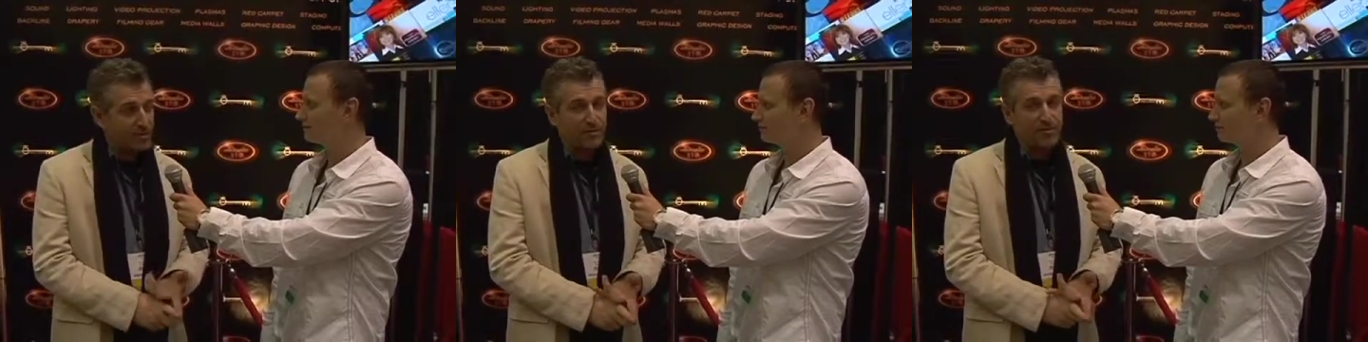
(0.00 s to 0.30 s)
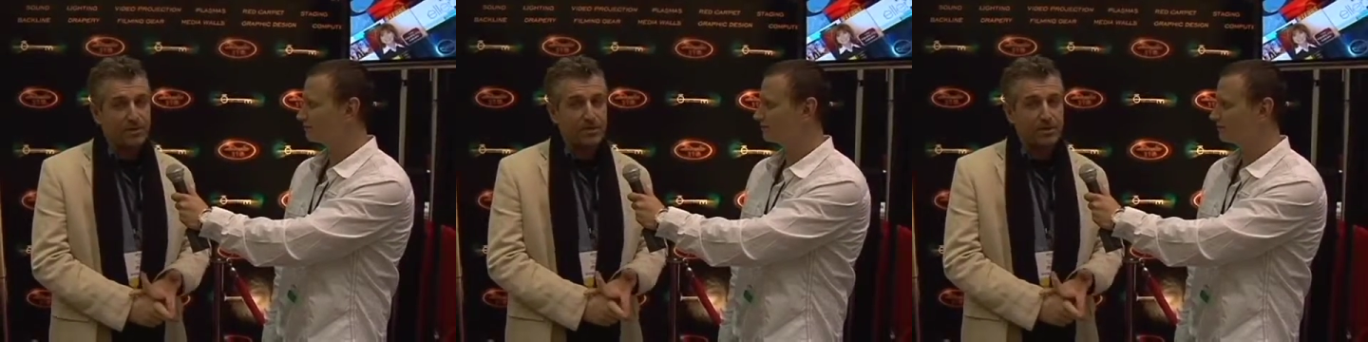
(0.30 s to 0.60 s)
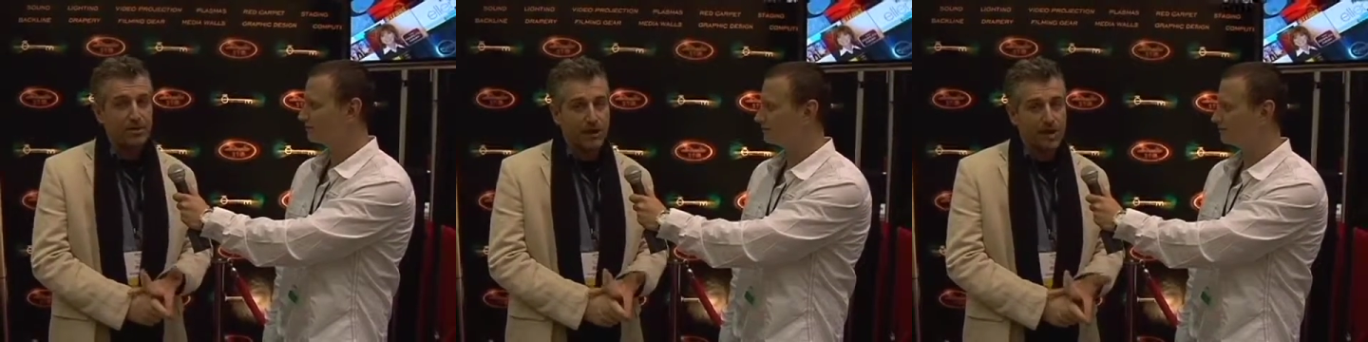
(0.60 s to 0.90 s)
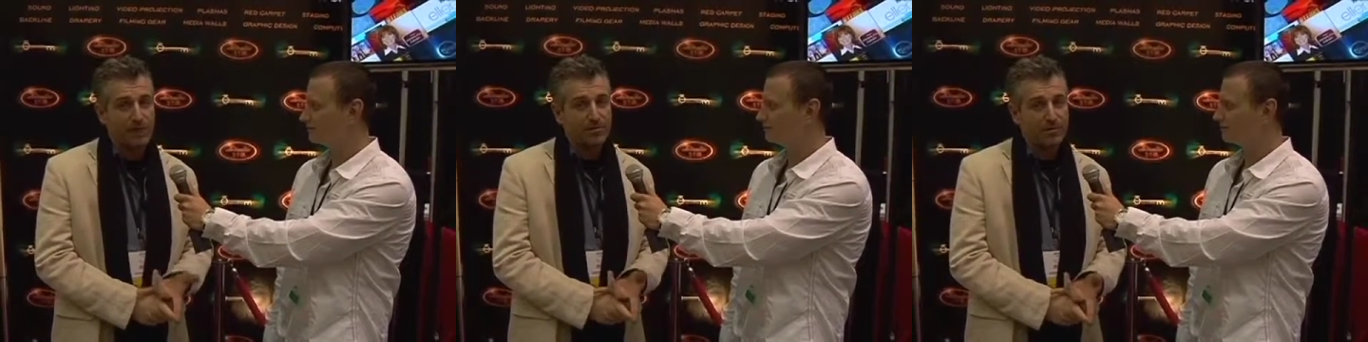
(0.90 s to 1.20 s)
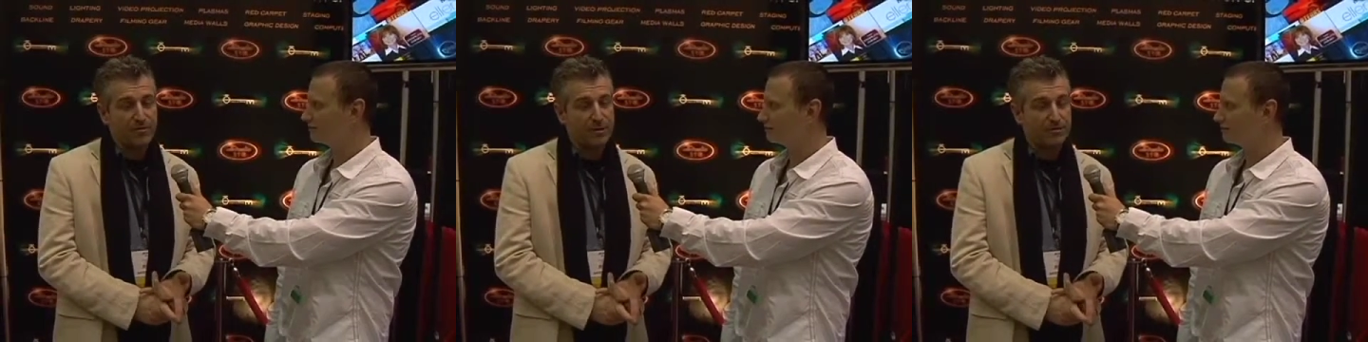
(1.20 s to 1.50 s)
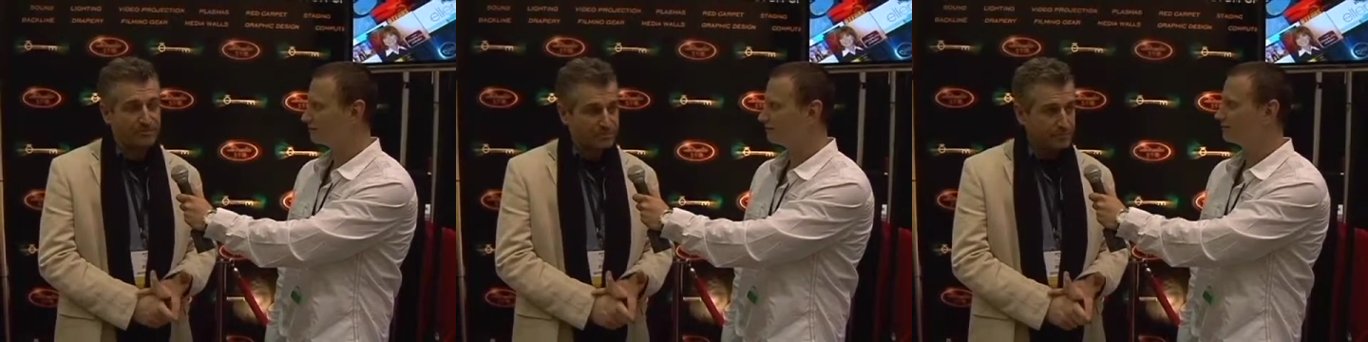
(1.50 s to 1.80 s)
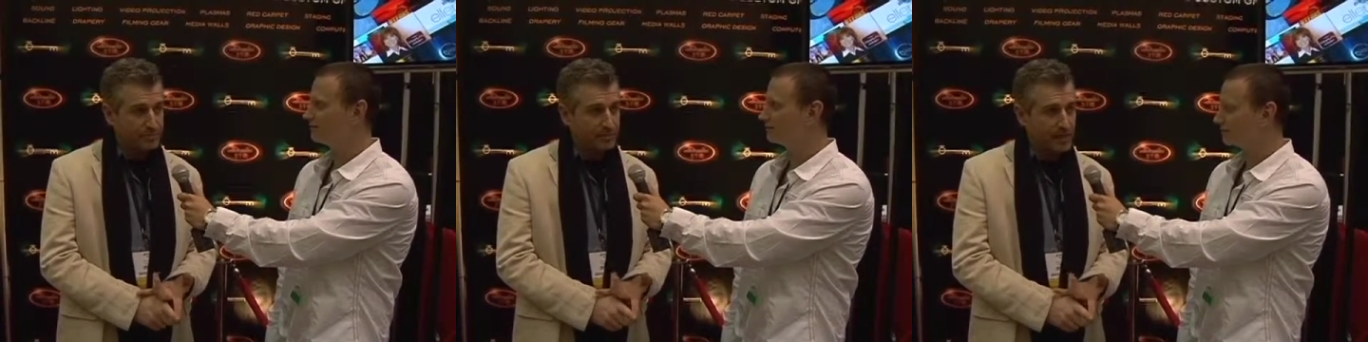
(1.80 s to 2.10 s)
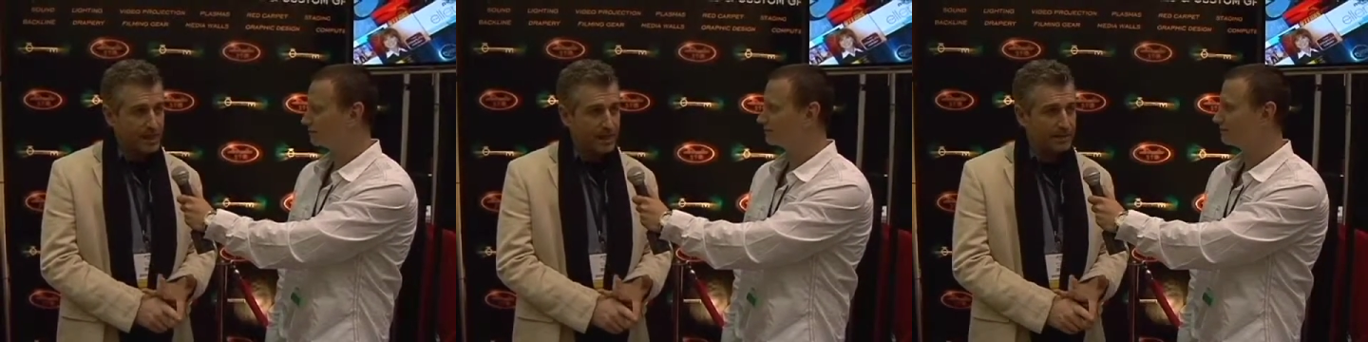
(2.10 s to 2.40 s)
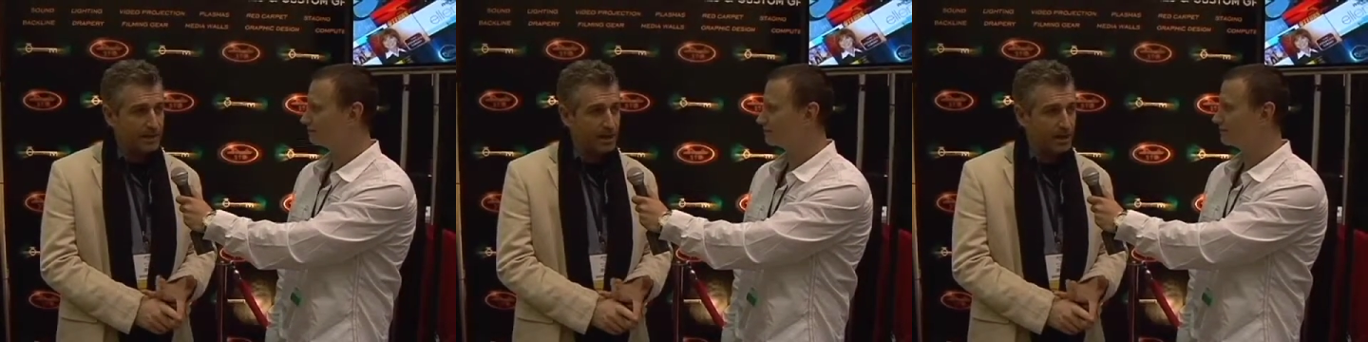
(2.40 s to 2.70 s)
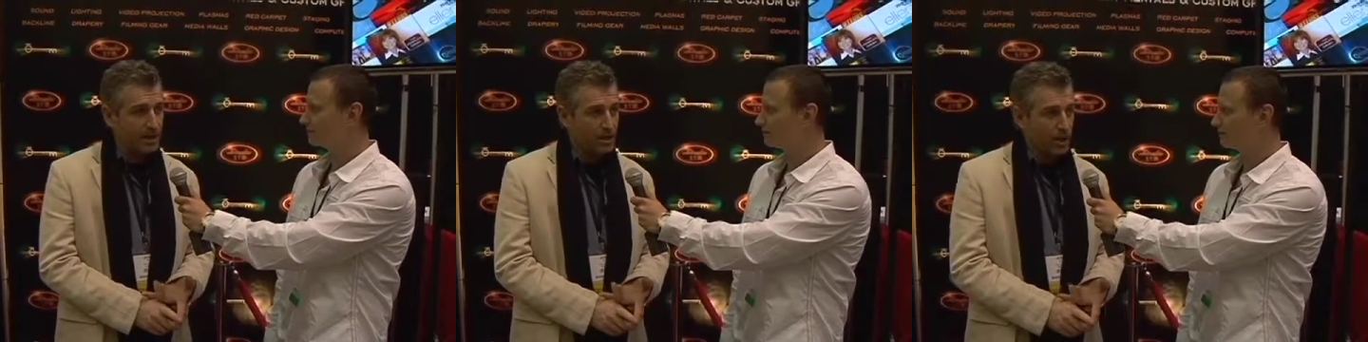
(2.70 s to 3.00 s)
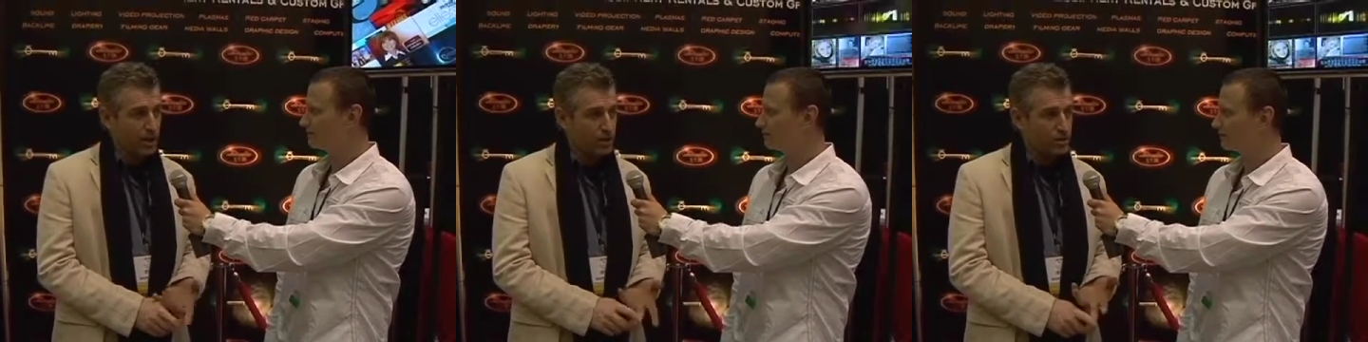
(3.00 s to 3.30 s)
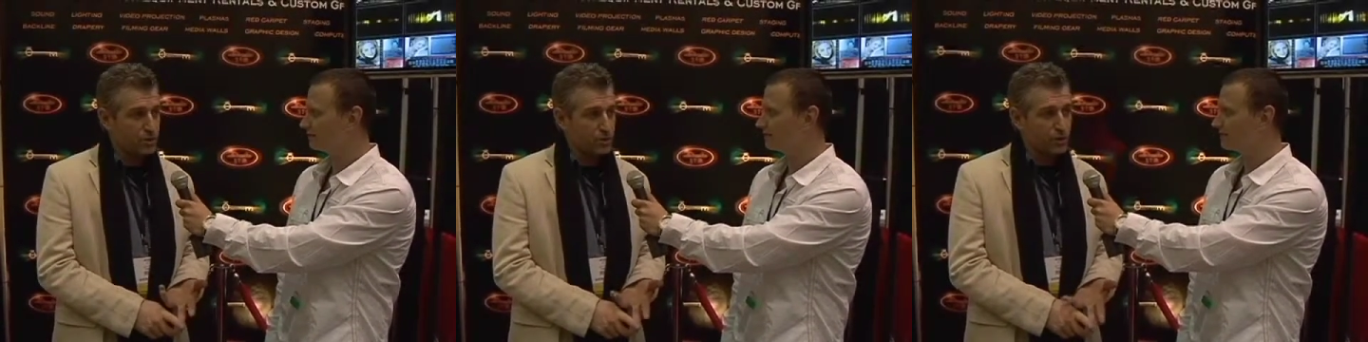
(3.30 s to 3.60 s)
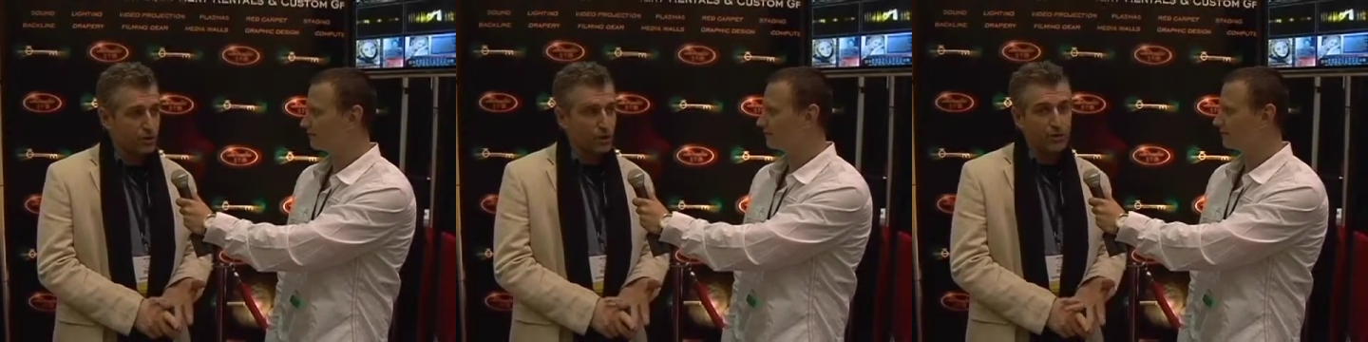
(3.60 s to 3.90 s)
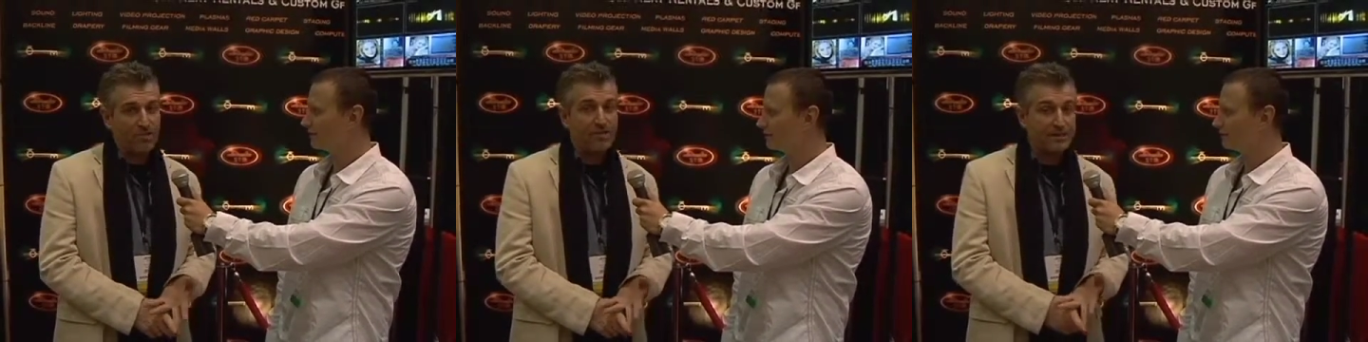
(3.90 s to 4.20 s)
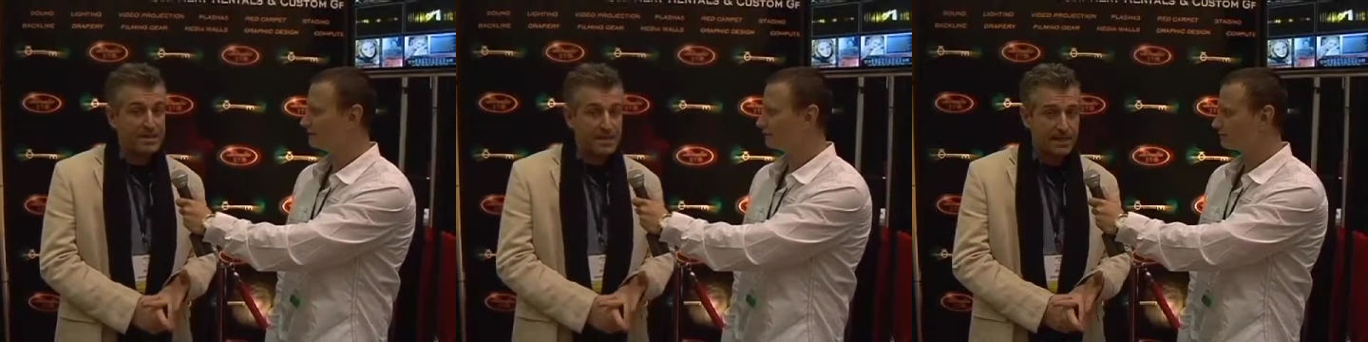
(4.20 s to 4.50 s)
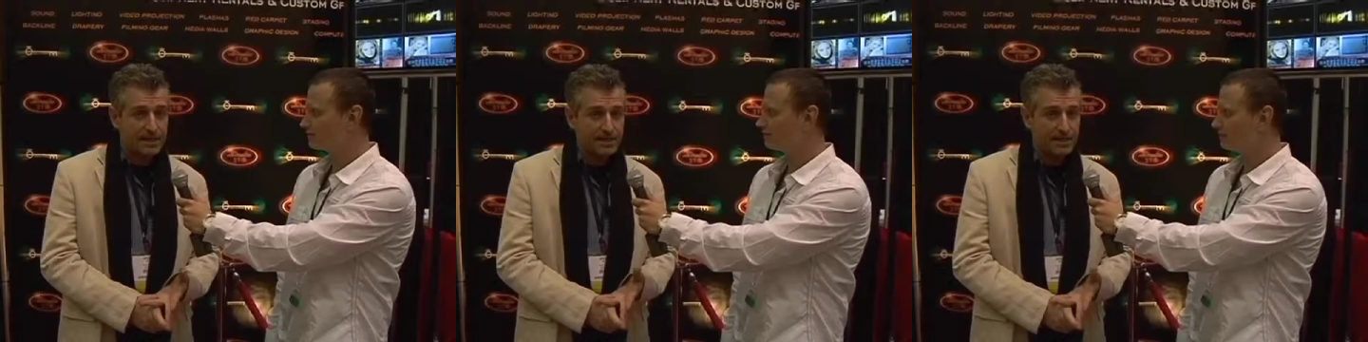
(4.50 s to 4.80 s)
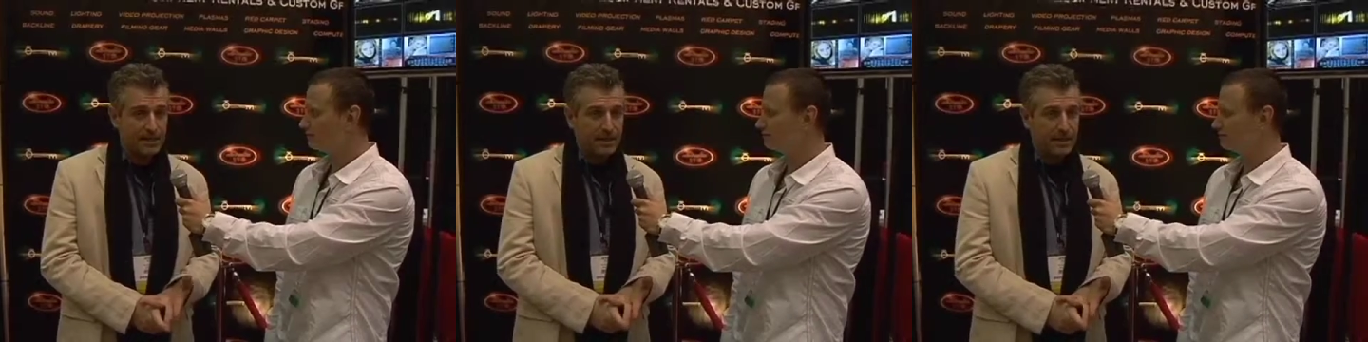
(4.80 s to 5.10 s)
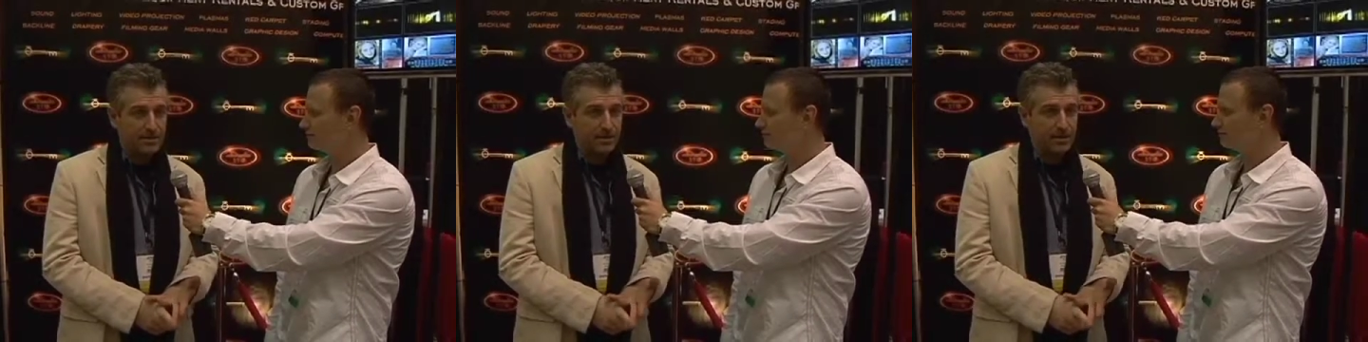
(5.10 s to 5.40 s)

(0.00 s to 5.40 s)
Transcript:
Speaker 1: for film, you know, lighting for film, and uh, also uh, the graphic design and